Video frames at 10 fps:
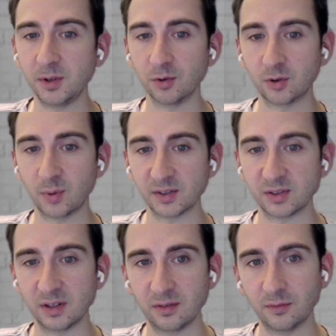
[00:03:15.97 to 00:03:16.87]
needs to be
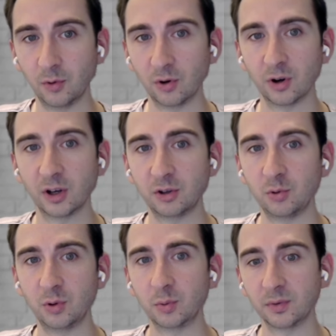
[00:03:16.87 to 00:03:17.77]
requested for a
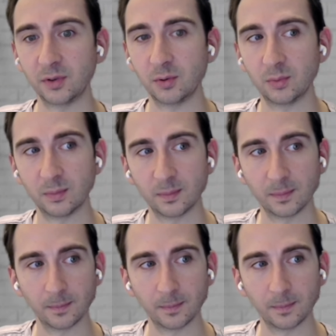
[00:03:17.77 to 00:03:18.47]
Google review.